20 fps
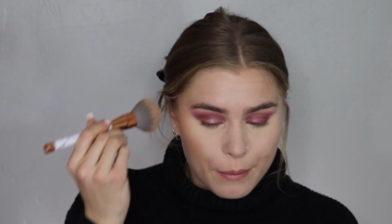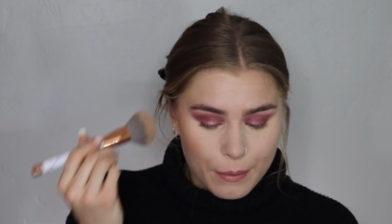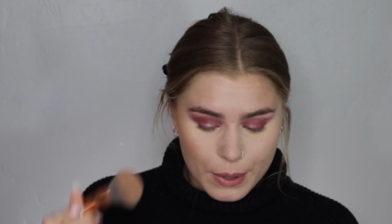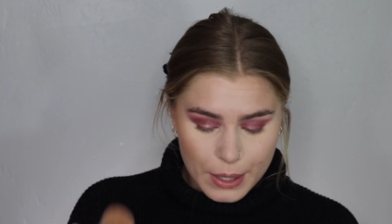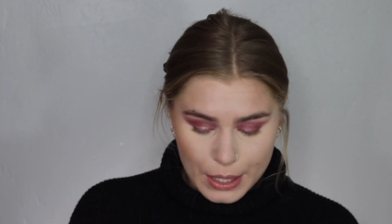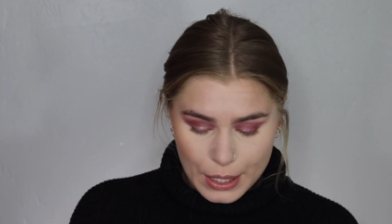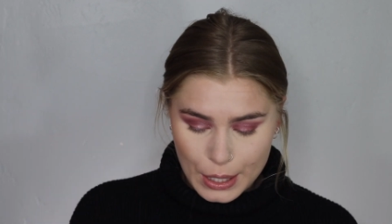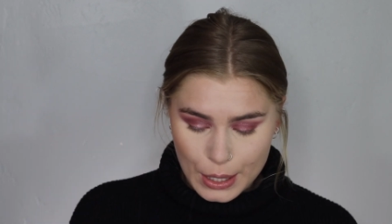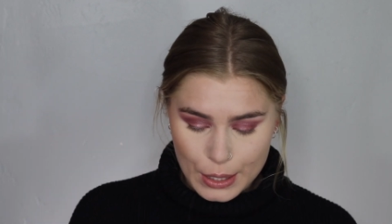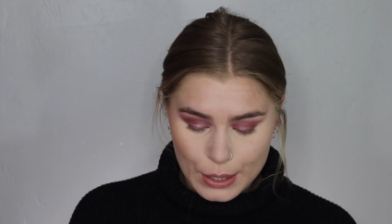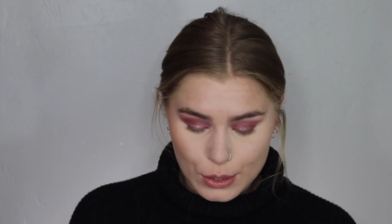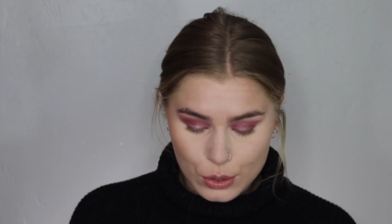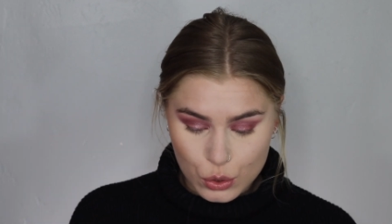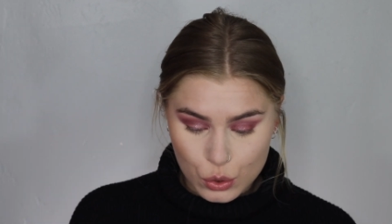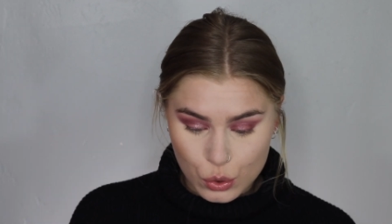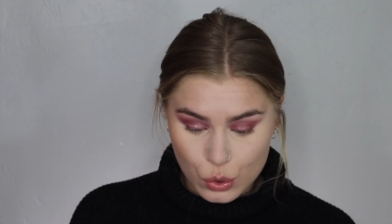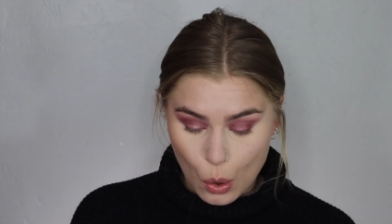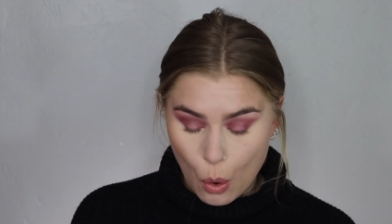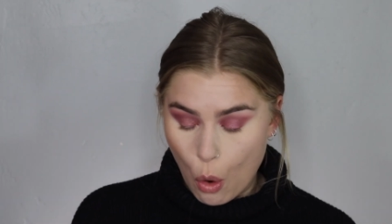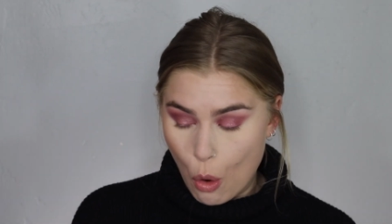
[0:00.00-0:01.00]
We need it
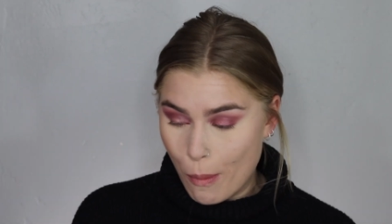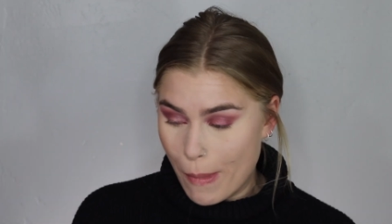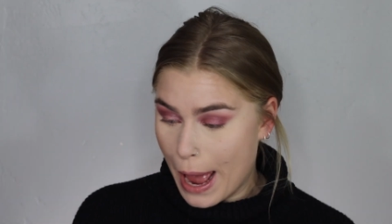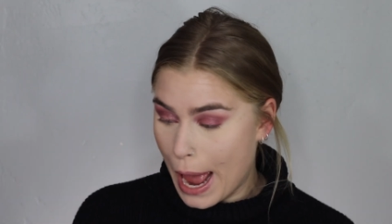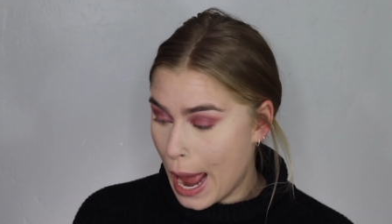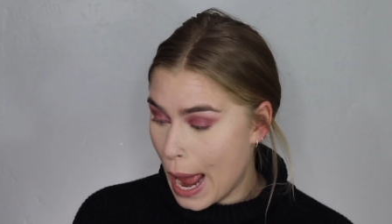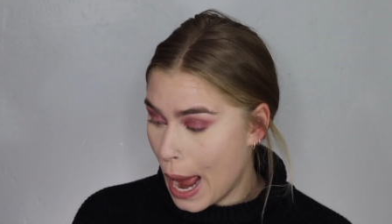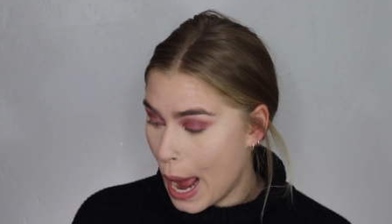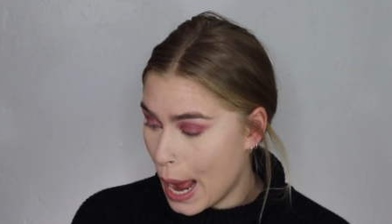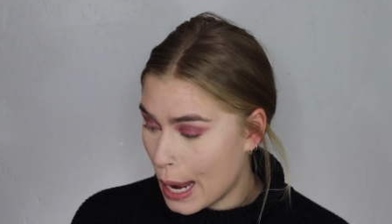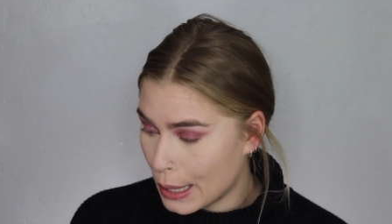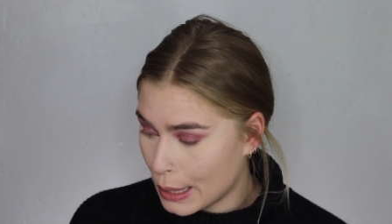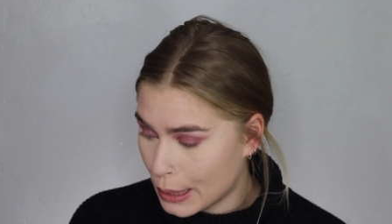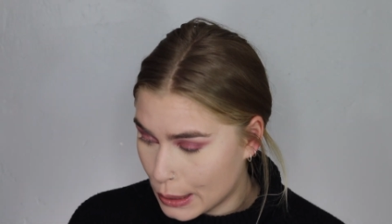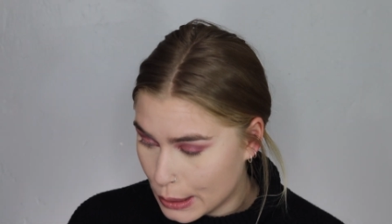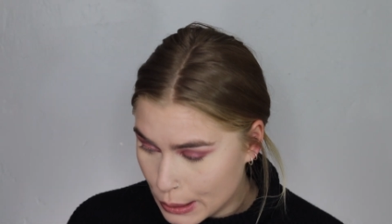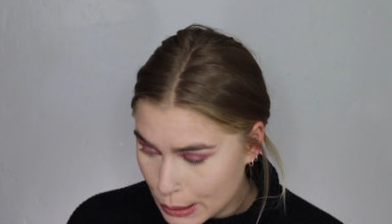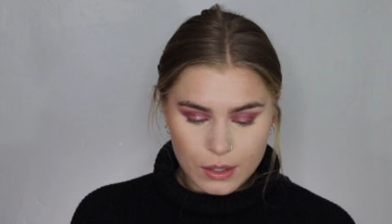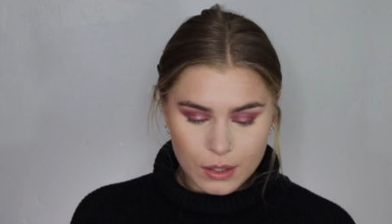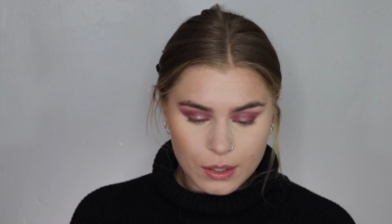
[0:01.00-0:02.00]
so bad.
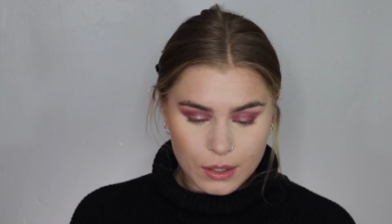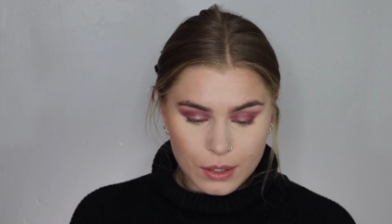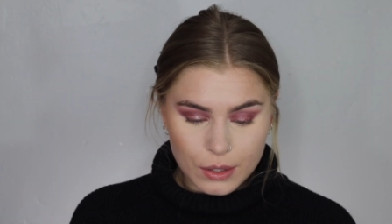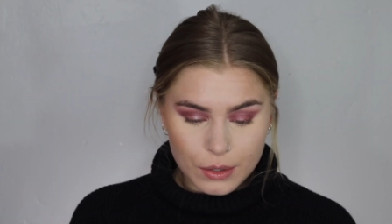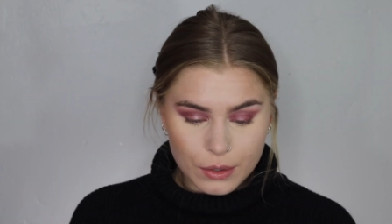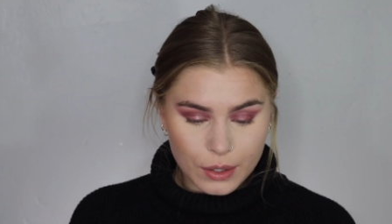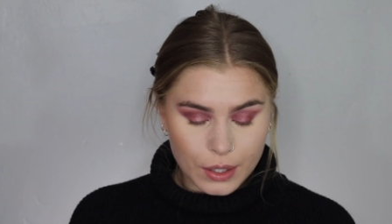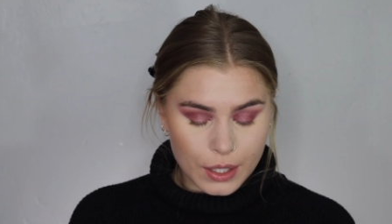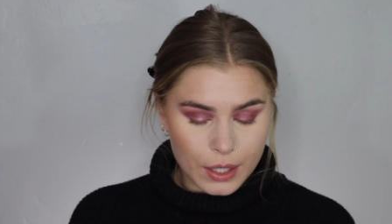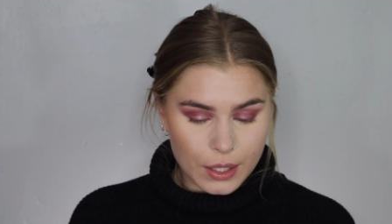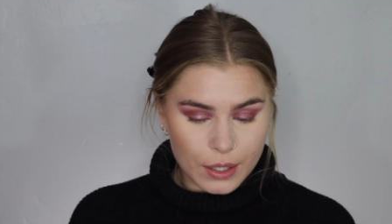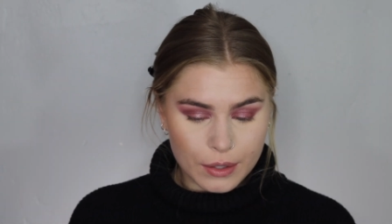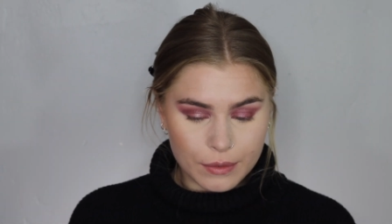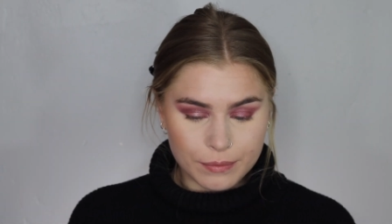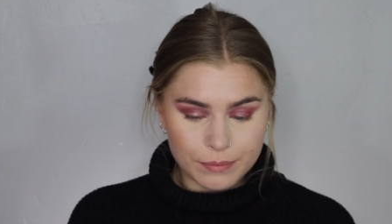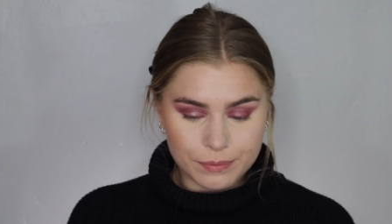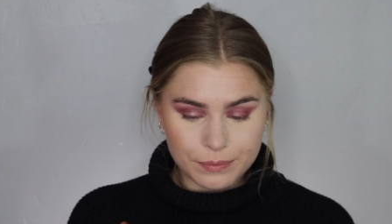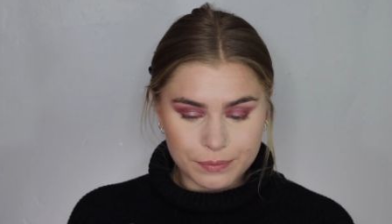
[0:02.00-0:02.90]
Okay.